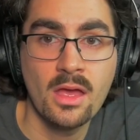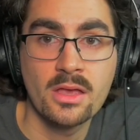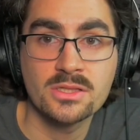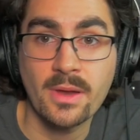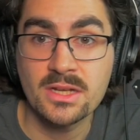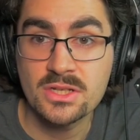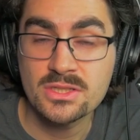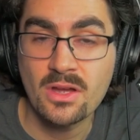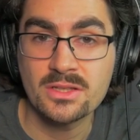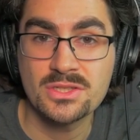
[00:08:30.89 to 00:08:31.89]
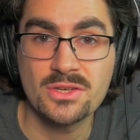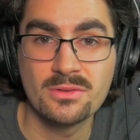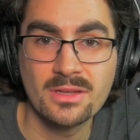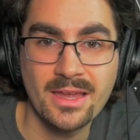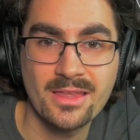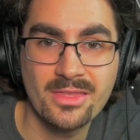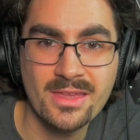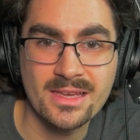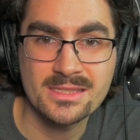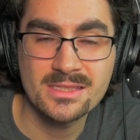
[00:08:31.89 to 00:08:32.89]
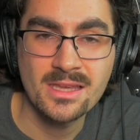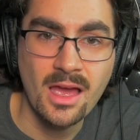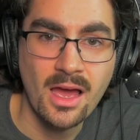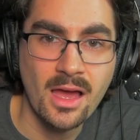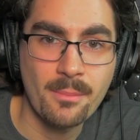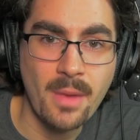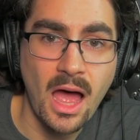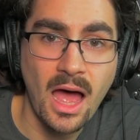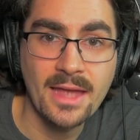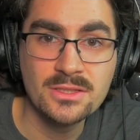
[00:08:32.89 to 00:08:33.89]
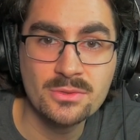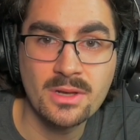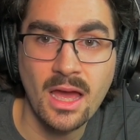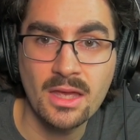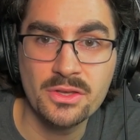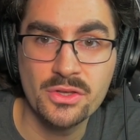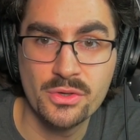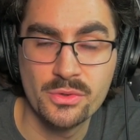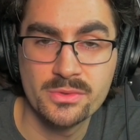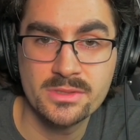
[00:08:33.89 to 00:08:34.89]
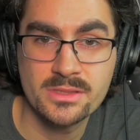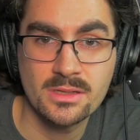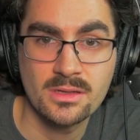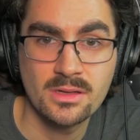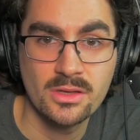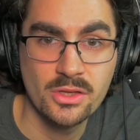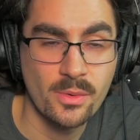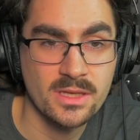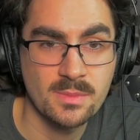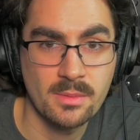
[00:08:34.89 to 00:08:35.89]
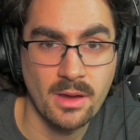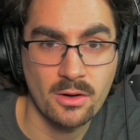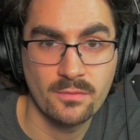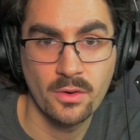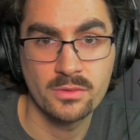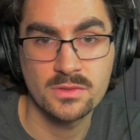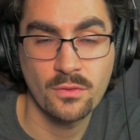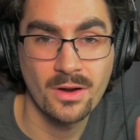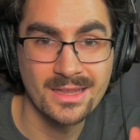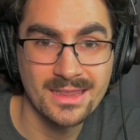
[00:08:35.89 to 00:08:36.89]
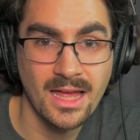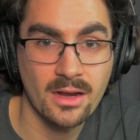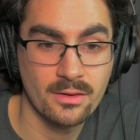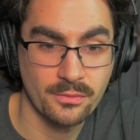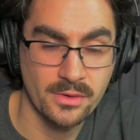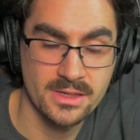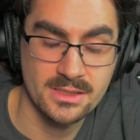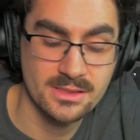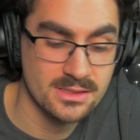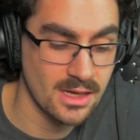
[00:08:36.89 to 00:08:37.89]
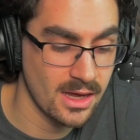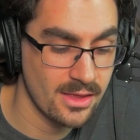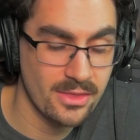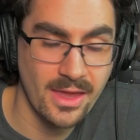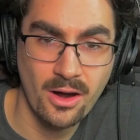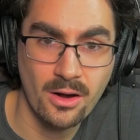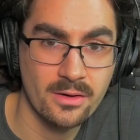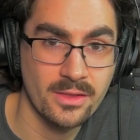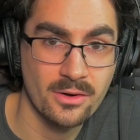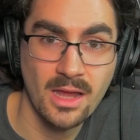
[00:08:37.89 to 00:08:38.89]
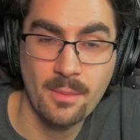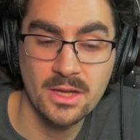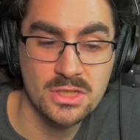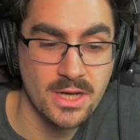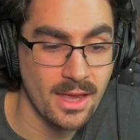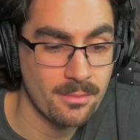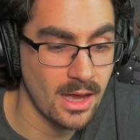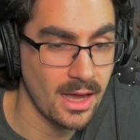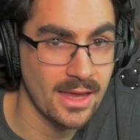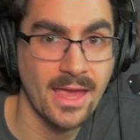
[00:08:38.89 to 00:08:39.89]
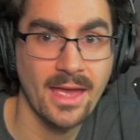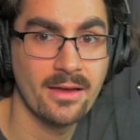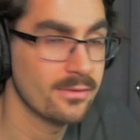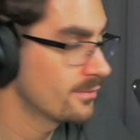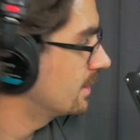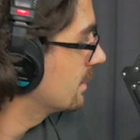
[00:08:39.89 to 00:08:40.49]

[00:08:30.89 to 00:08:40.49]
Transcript: so I could just talk to you like this. I do not use USB microphones for a lot of reasons. They're not my jam. I have,